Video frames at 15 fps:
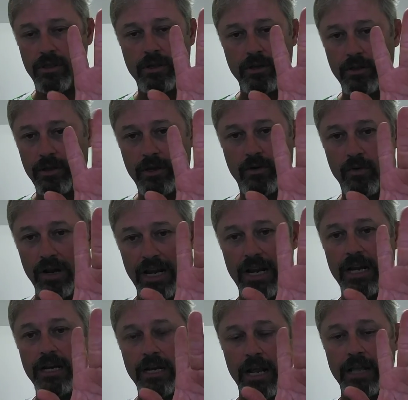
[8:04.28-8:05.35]
the
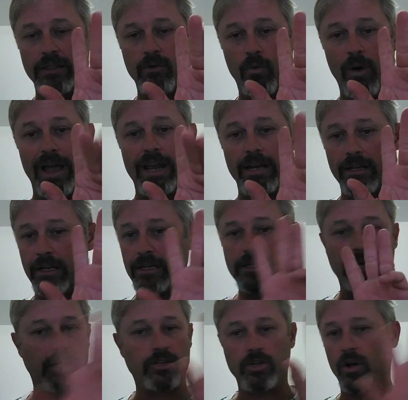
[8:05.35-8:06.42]
green and the white can
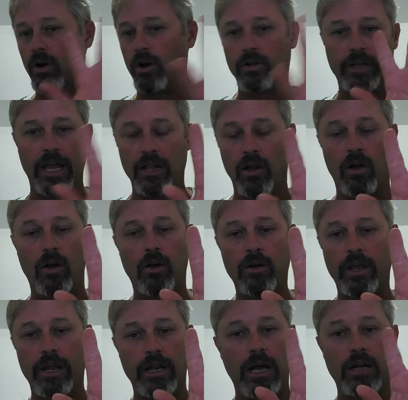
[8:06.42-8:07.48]
touch all day long
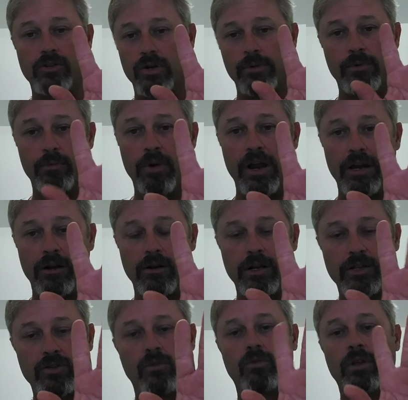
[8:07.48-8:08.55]
and not trip a breaker.
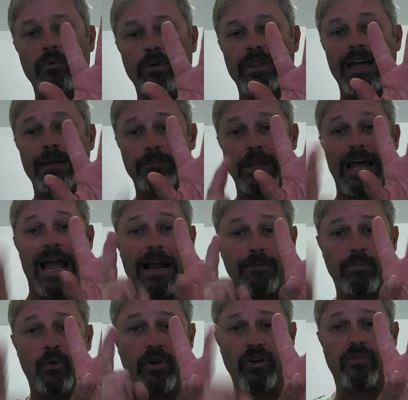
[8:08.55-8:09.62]
It's only when that
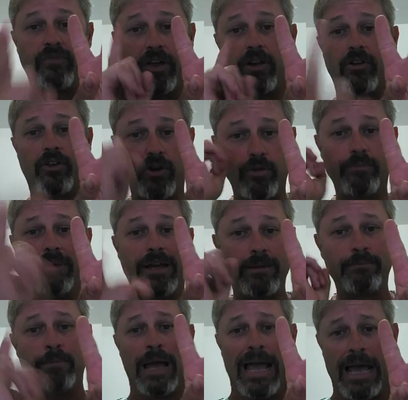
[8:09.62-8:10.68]
black pointer finger, you've
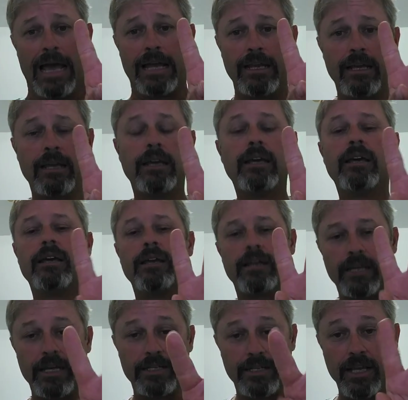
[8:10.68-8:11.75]
been bad,
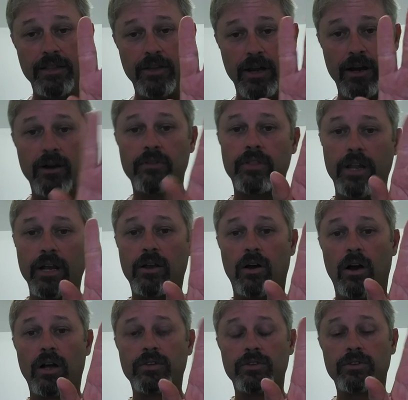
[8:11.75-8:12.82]
gets in there that it
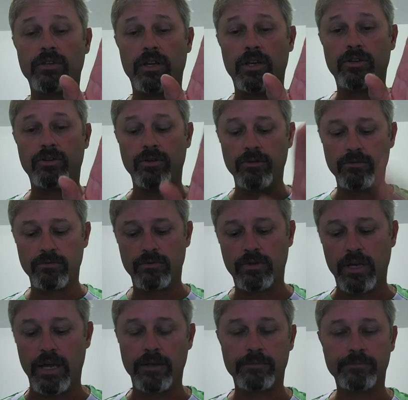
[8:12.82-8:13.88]
causes an issue,
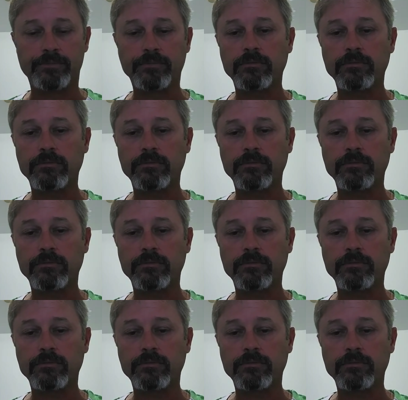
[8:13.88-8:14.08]
okay?